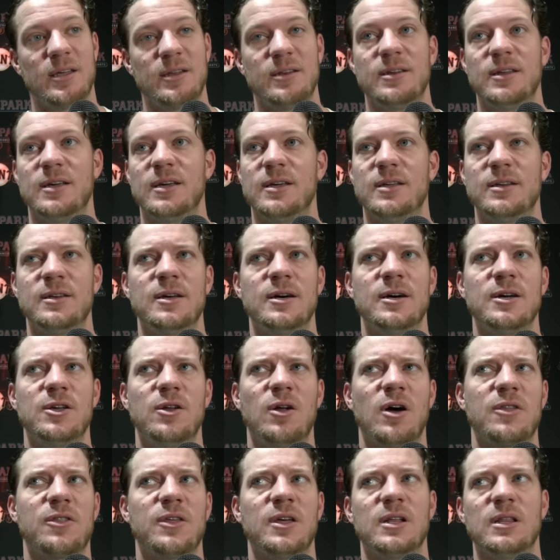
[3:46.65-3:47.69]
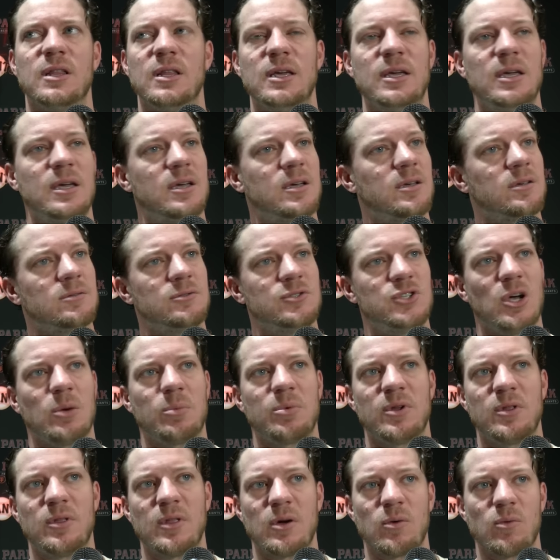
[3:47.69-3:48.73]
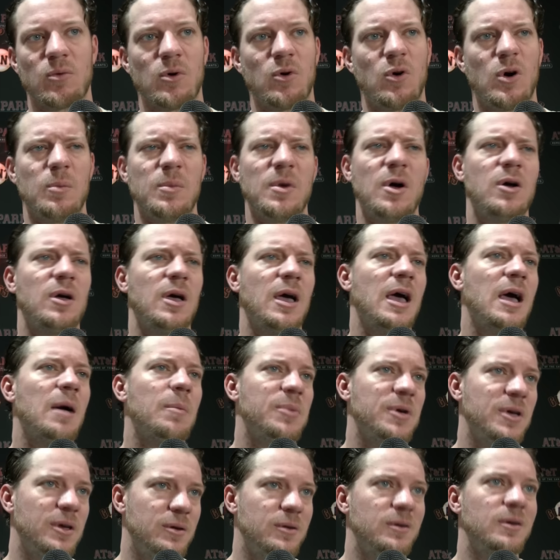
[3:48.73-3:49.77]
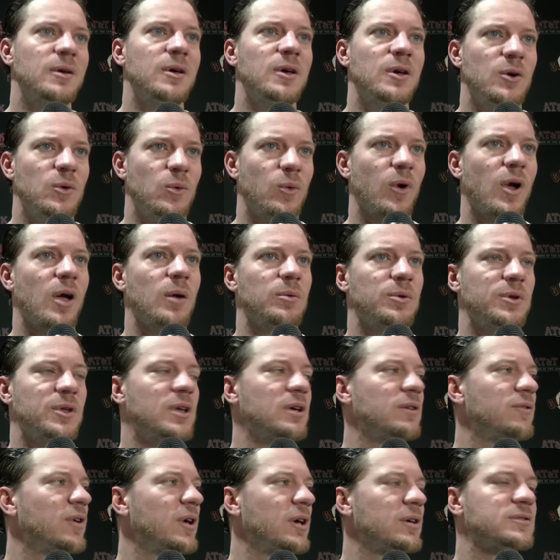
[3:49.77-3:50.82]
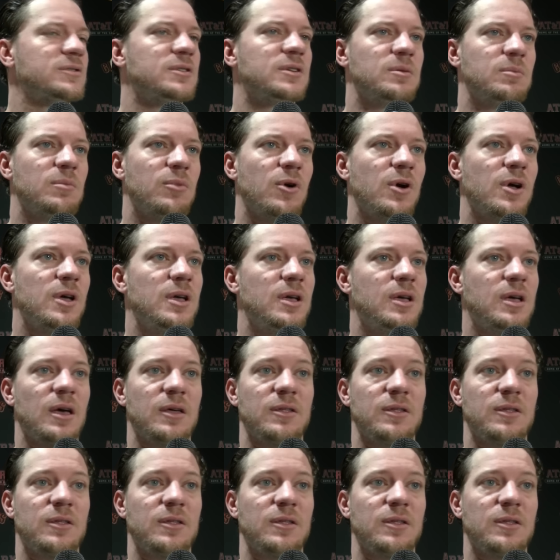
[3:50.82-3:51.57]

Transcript: and and uh, you know, I think Leake jumping in that role, I'm happy we're able to give Heston a break.